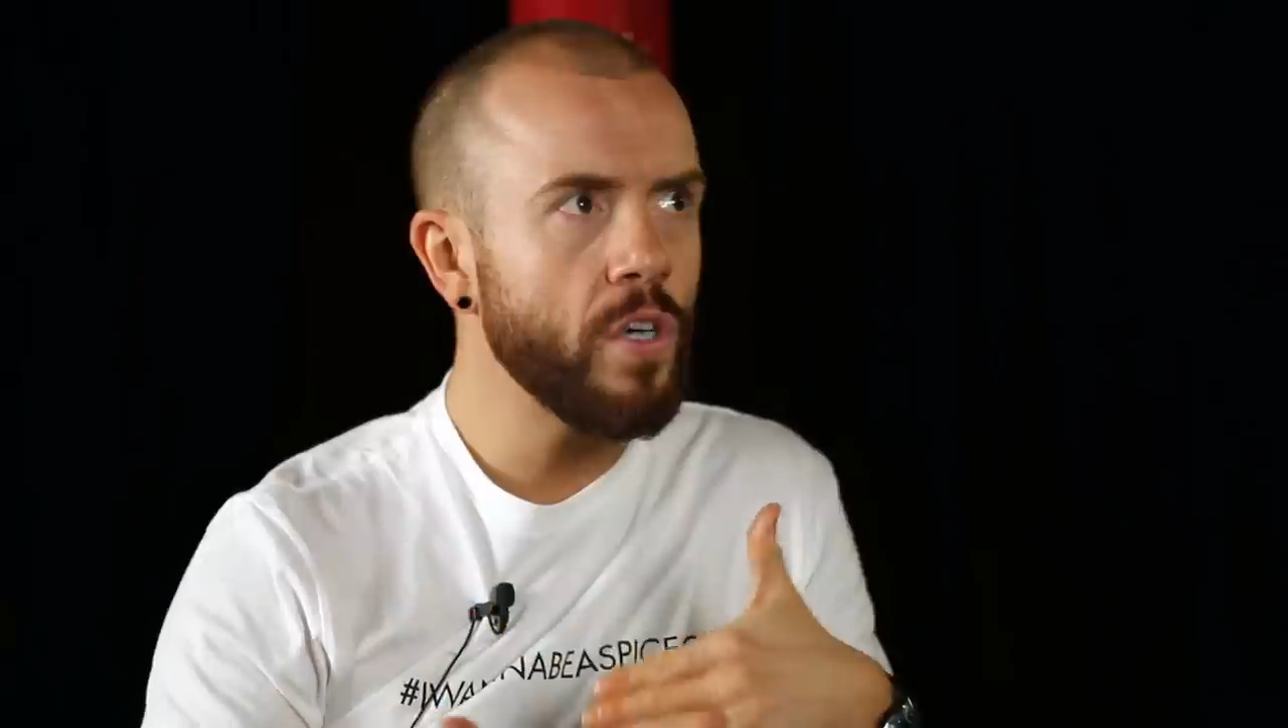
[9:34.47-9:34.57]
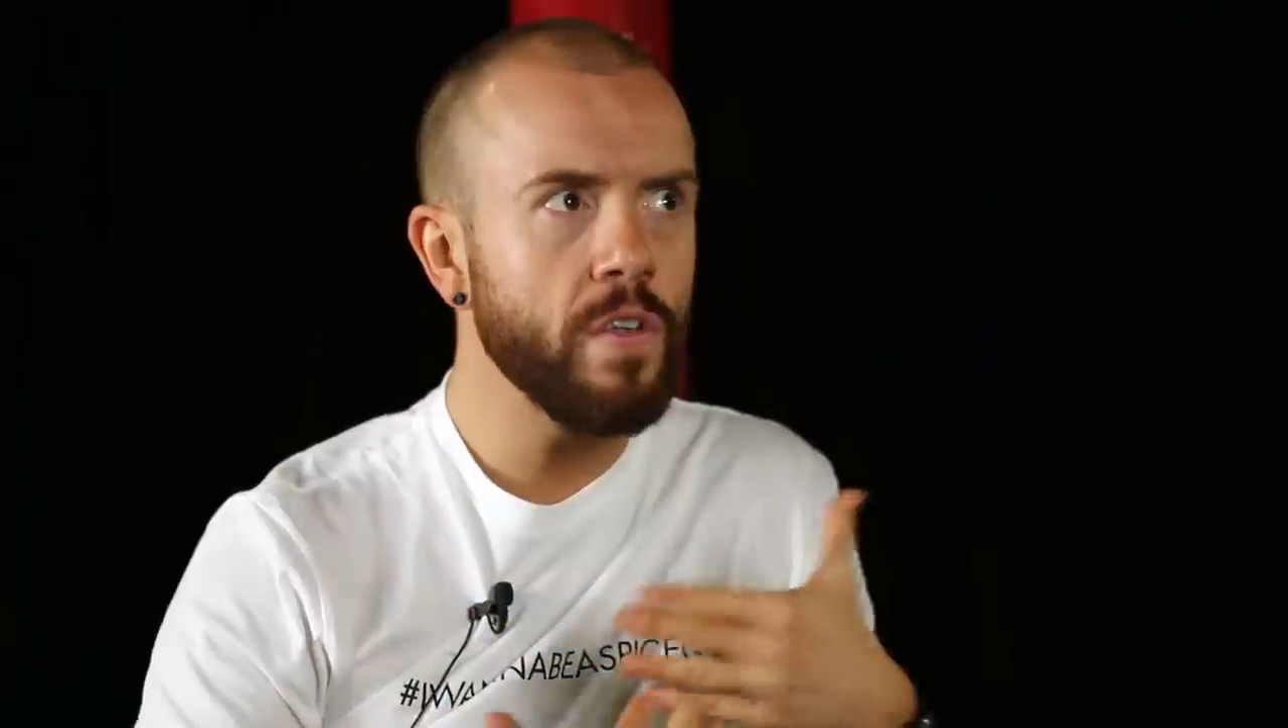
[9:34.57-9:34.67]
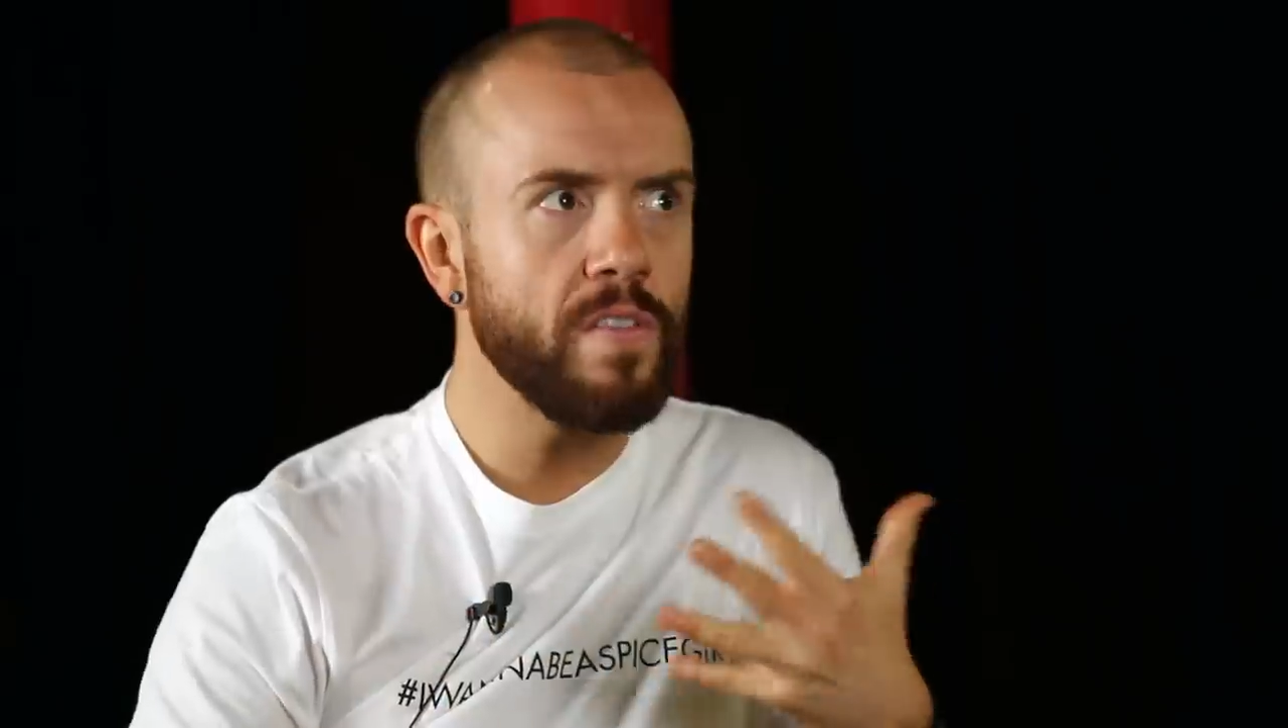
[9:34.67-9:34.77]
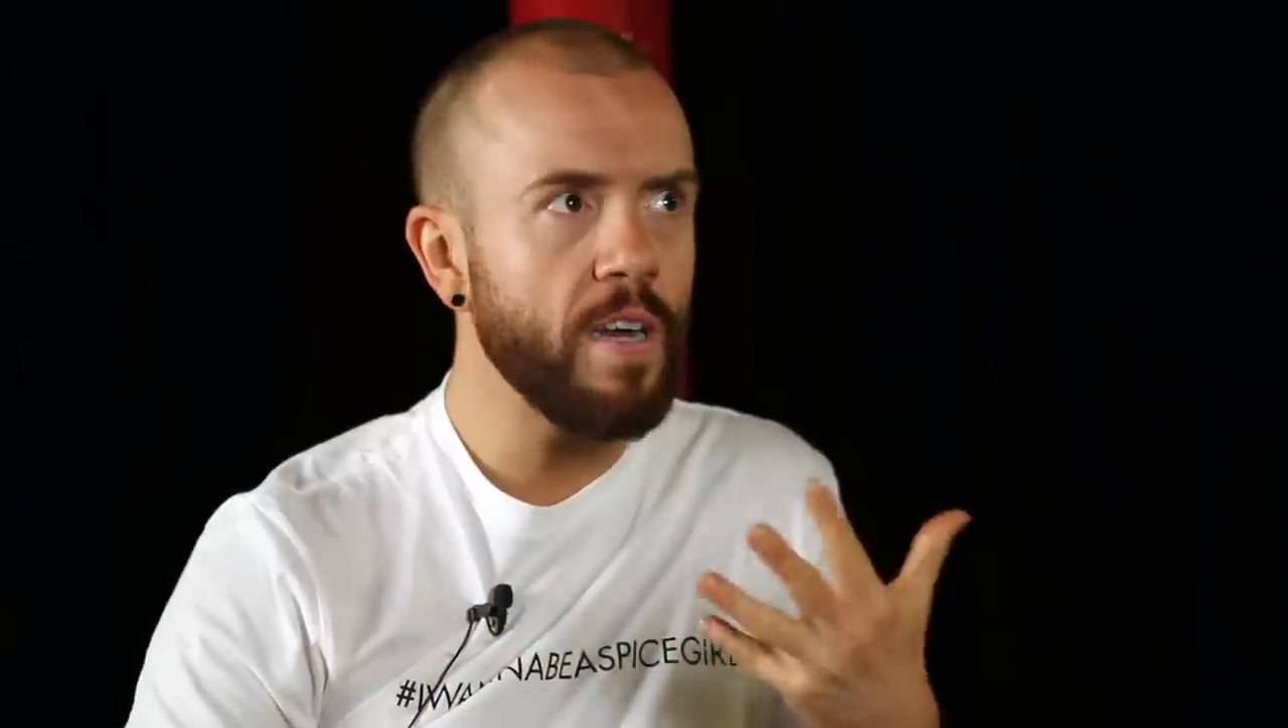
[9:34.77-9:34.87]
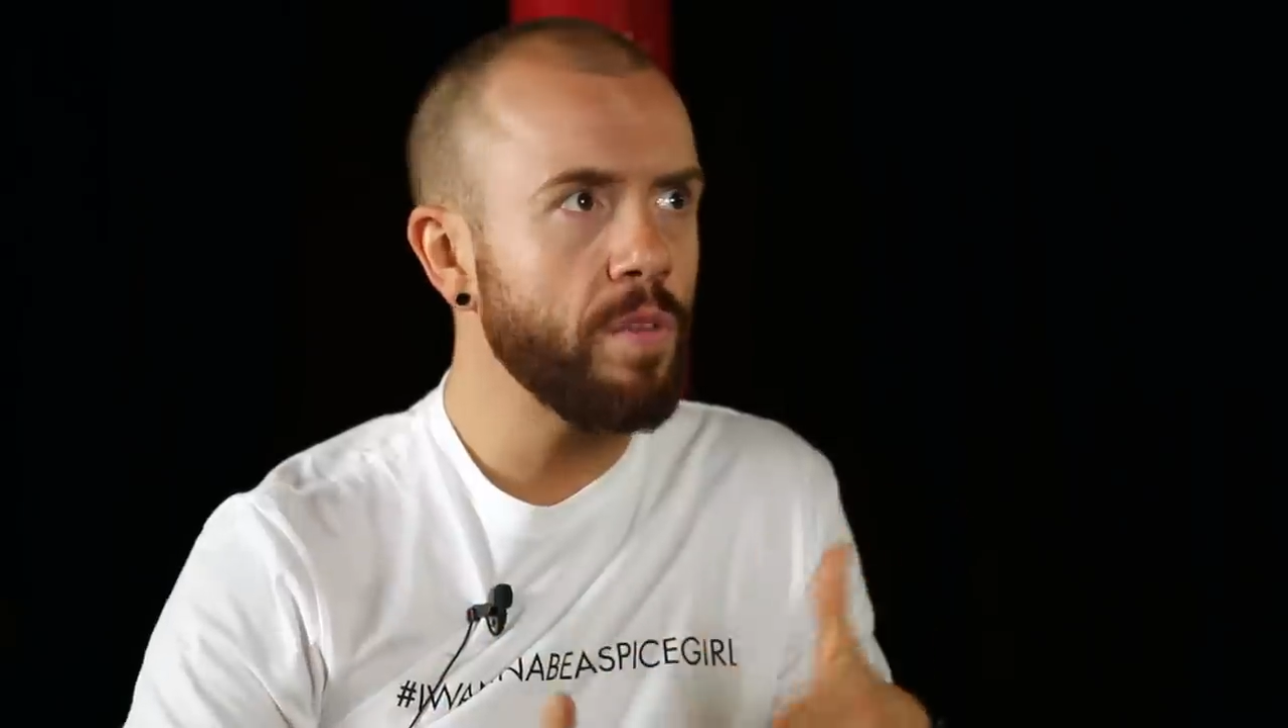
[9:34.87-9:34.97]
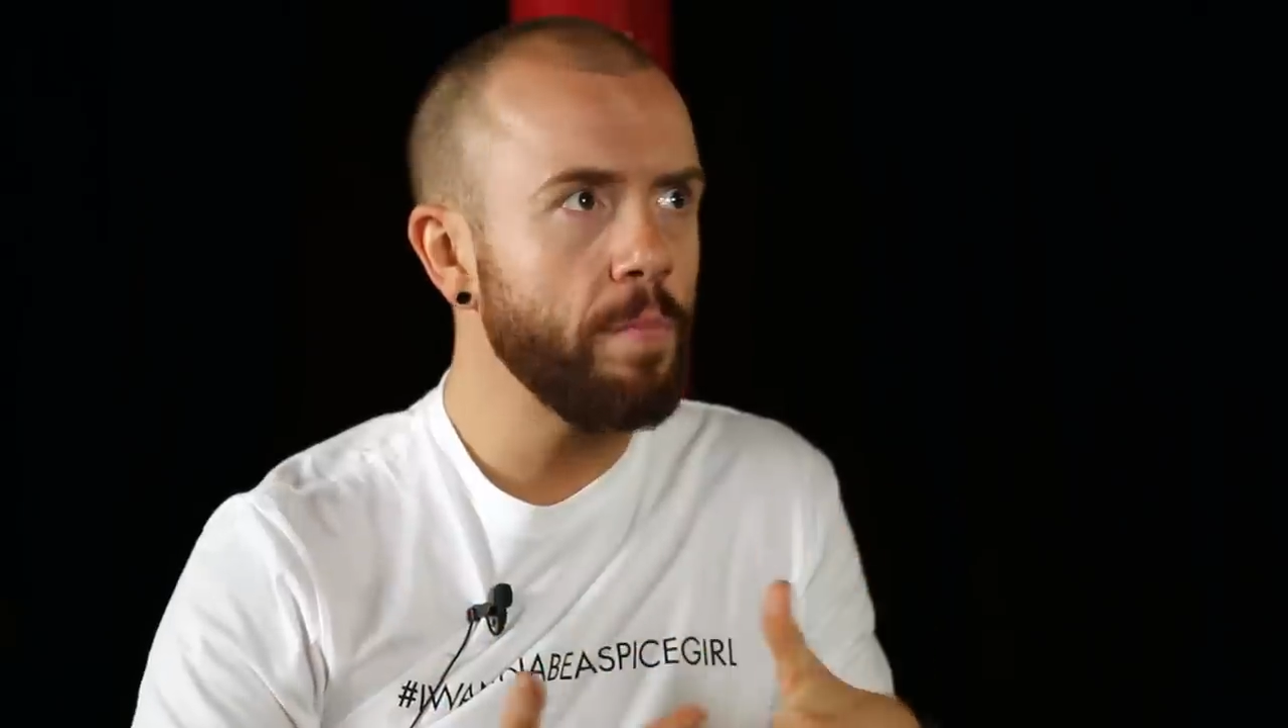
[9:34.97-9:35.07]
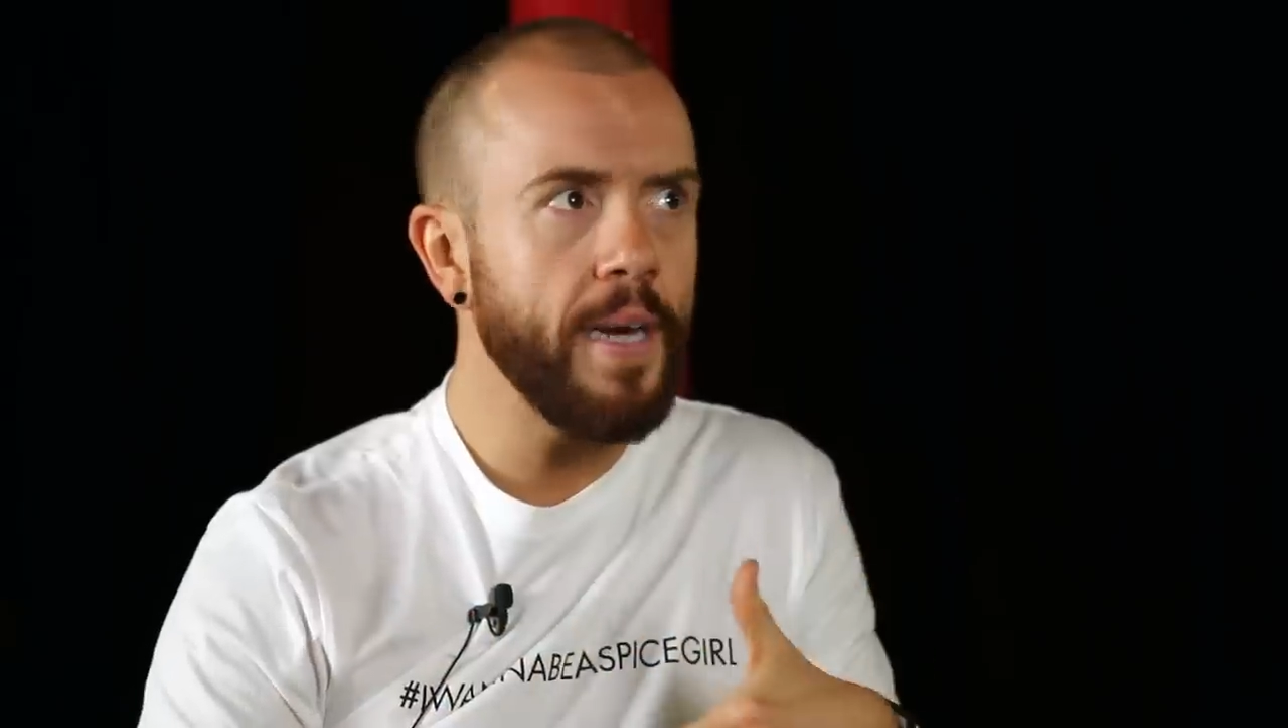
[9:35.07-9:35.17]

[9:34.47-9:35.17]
contact with